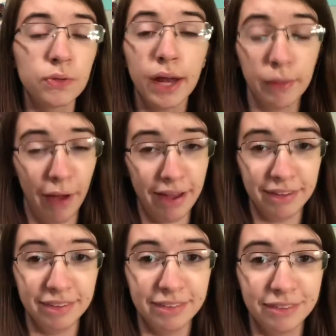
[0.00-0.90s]

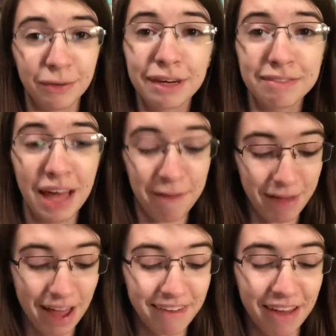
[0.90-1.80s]
anyway, one of them
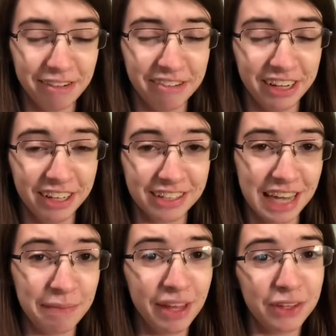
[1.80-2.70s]
I've had for a very long
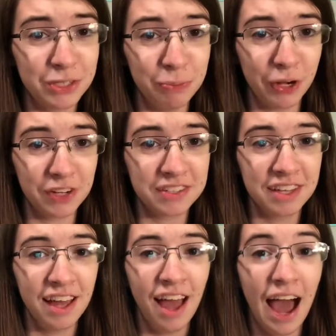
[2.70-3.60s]
time. The other 2 books
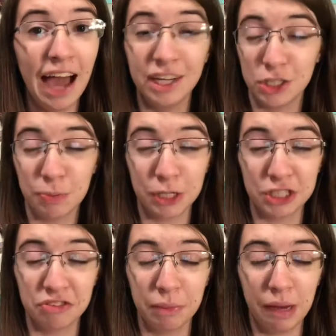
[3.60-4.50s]
I just
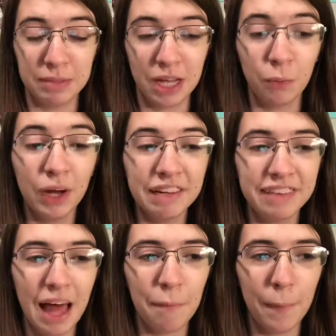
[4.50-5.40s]
purchased from Amazon. One of
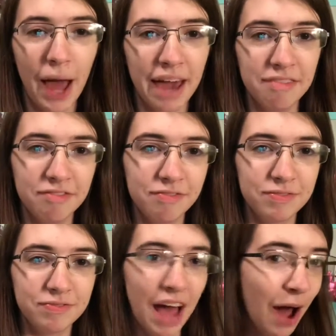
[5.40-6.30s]
them I
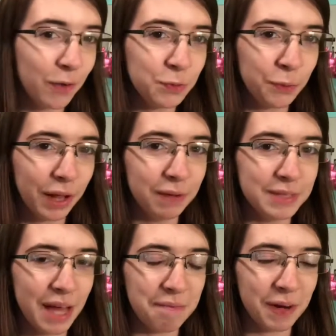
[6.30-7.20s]
found while I
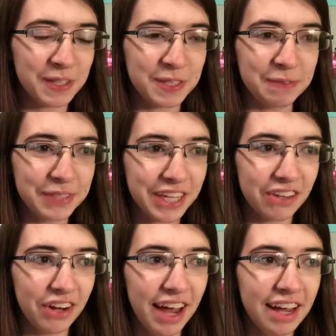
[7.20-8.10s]
was at Barnes & Noble the
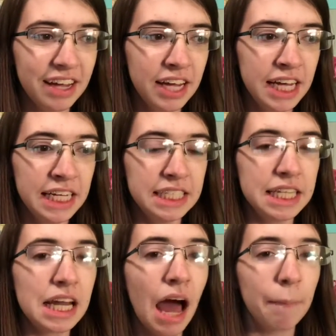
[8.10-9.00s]
other day.
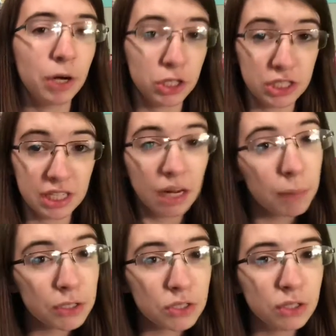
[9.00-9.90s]
Did not purchase it at
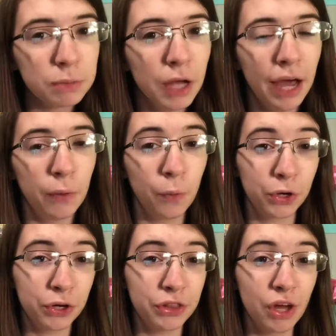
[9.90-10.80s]
Barnes & Noble. I
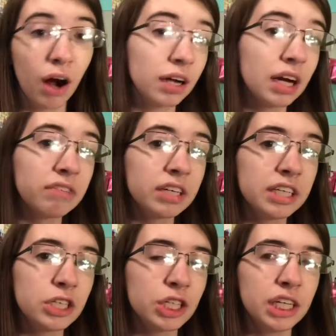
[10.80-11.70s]
ordered the hardcover
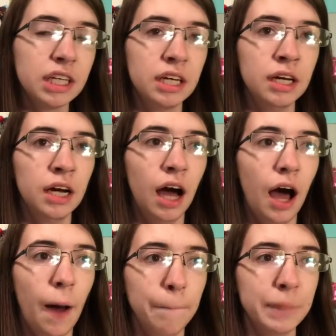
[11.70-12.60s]
edition,
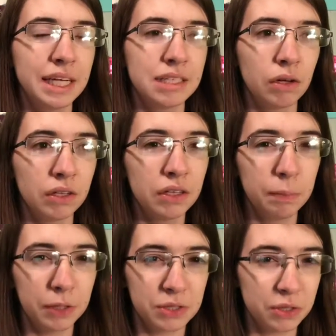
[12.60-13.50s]
because all of the
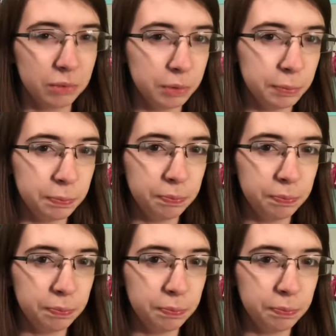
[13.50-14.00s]
Barnes & Noble